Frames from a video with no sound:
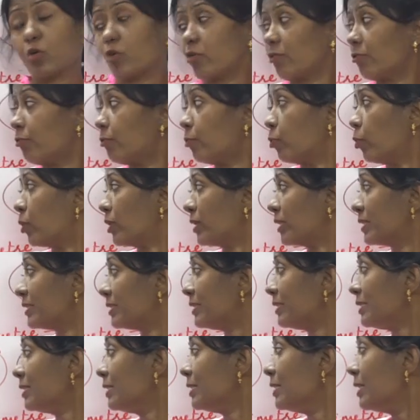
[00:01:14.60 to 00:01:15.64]
of what are
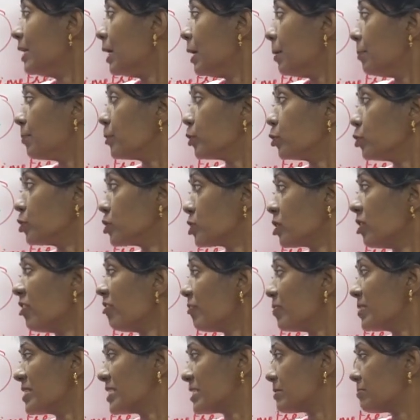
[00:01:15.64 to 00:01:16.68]
the units
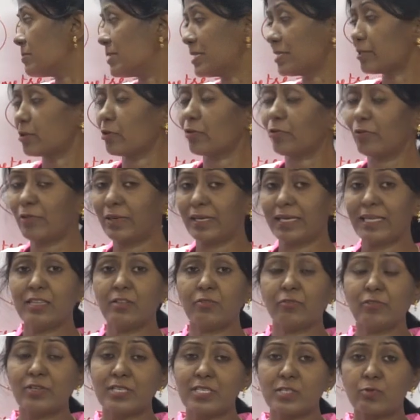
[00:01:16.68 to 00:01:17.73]
of measurement of
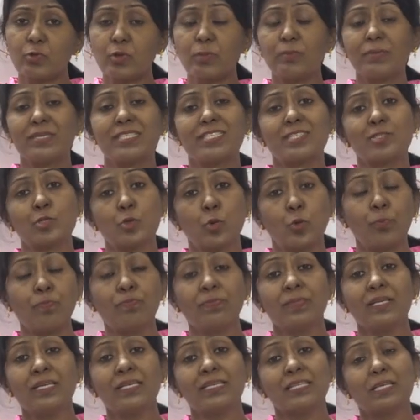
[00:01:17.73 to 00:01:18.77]
length? First we must know.
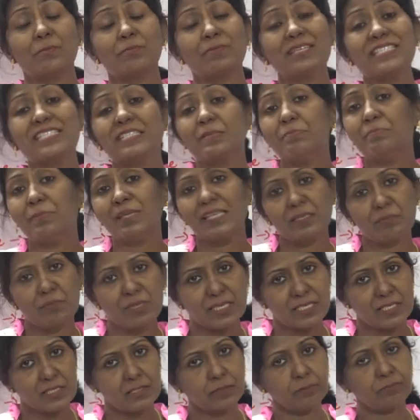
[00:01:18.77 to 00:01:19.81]
That means
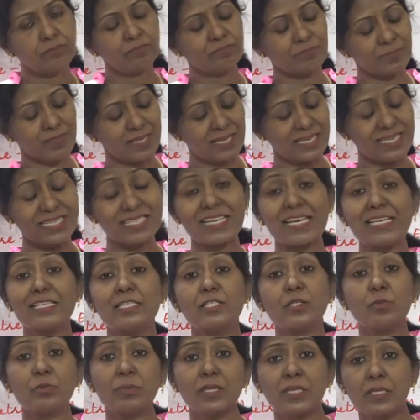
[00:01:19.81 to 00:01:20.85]
millimeter,
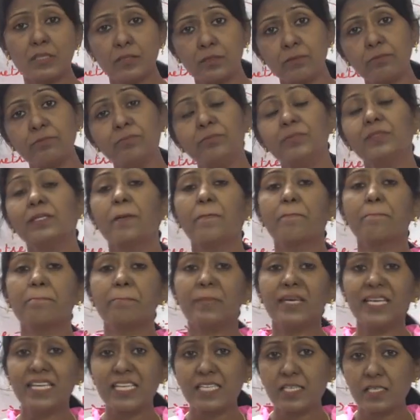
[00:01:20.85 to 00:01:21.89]
centimeter,
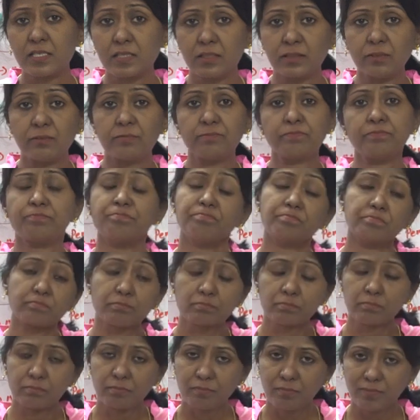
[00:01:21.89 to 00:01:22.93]
meter,
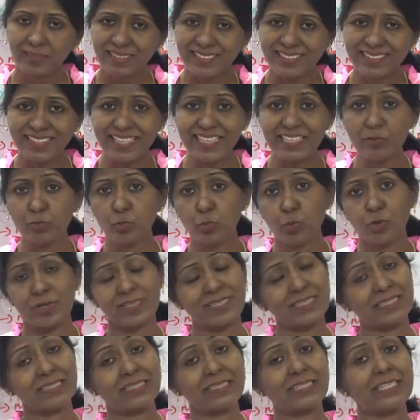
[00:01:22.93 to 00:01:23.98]
then
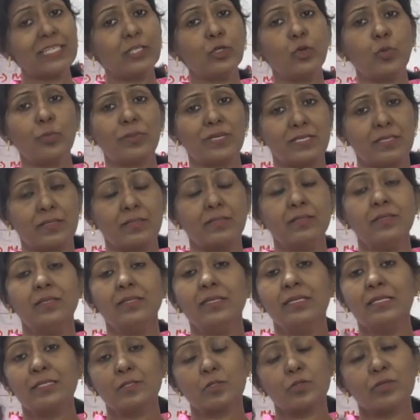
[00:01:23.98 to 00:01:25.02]
what? Kilometer.
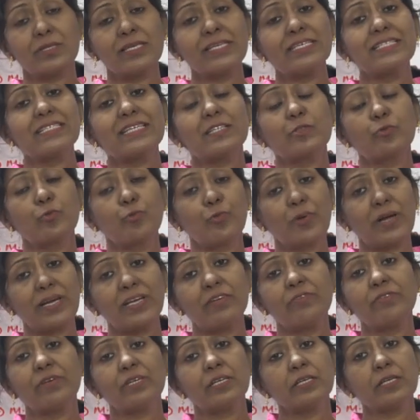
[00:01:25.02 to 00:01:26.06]
So these are the
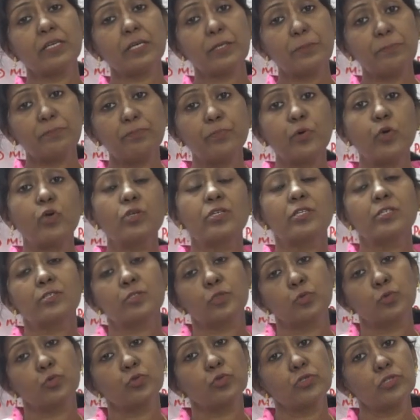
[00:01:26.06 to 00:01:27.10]
very very important
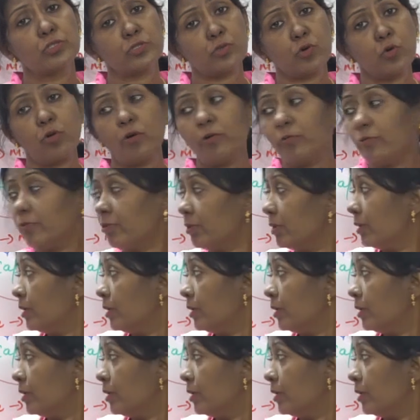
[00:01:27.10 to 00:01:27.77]
units of